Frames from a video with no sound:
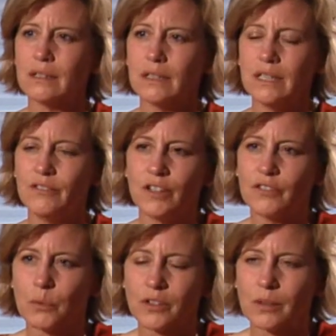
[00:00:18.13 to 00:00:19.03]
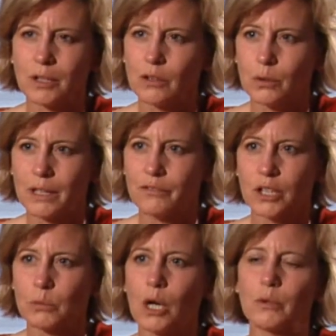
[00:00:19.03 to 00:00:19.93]
even if there was something
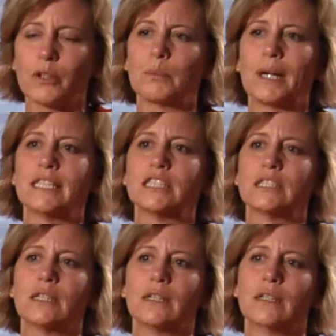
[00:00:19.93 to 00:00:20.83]
dreadfully wrong with her breast,